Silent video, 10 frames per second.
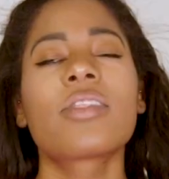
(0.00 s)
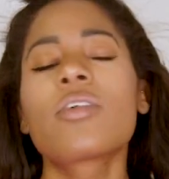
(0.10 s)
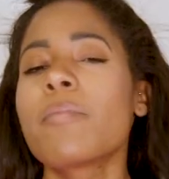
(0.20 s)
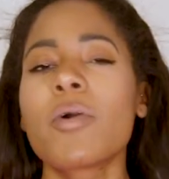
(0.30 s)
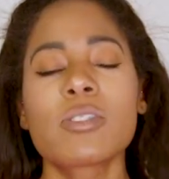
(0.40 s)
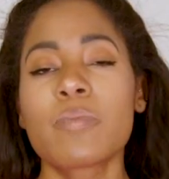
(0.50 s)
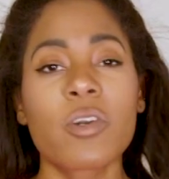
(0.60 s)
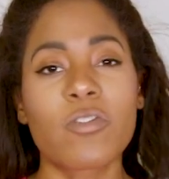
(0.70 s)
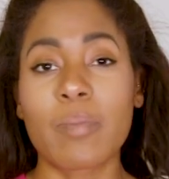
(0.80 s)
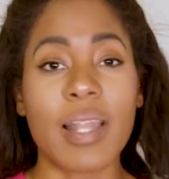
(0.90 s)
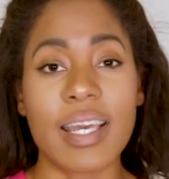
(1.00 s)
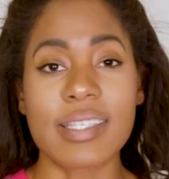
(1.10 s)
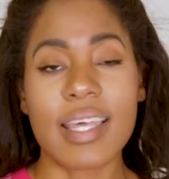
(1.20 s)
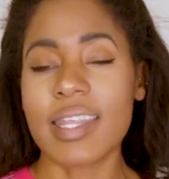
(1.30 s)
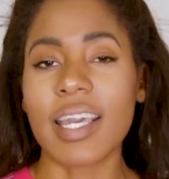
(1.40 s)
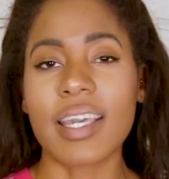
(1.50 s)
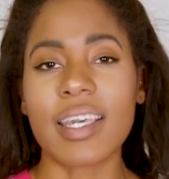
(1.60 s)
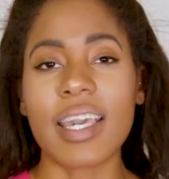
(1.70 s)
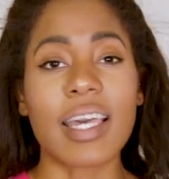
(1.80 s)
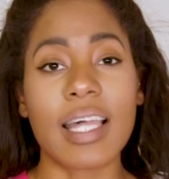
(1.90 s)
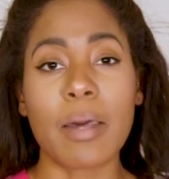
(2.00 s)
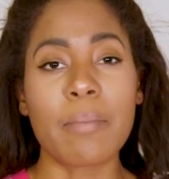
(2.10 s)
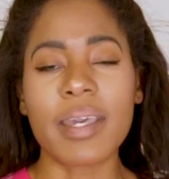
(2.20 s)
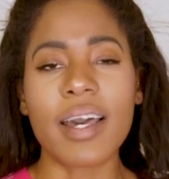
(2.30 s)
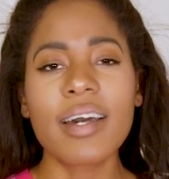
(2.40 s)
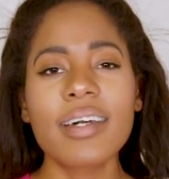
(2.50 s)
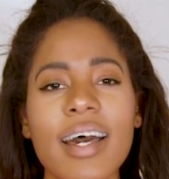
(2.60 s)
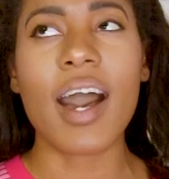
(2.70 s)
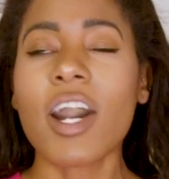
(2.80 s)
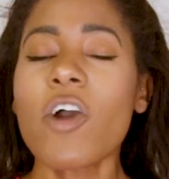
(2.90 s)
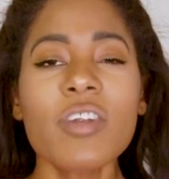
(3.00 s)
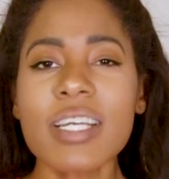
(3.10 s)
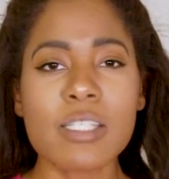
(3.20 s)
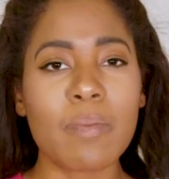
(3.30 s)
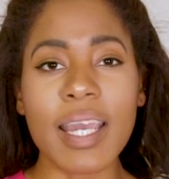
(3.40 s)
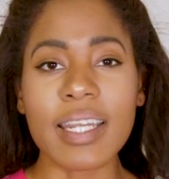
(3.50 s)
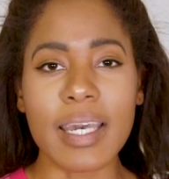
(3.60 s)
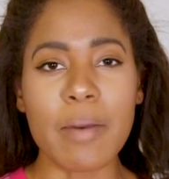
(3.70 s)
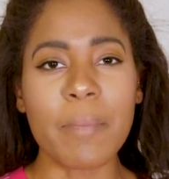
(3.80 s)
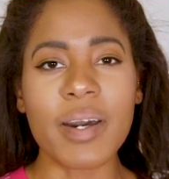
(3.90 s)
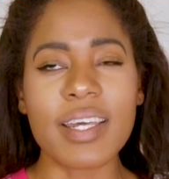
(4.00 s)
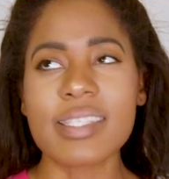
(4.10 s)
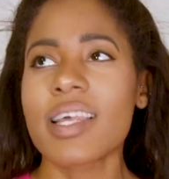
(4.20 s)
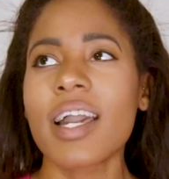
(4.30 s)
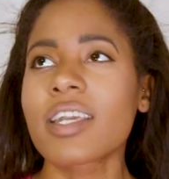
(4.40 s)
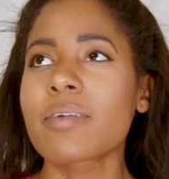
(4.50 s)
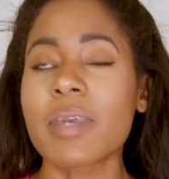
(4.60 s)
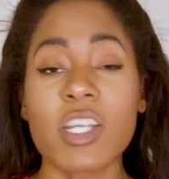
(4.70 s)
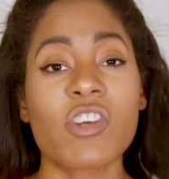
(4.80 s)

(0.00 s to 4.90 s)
The most beautiful place, I think, in Colombia. I can't really explain it, but it's like being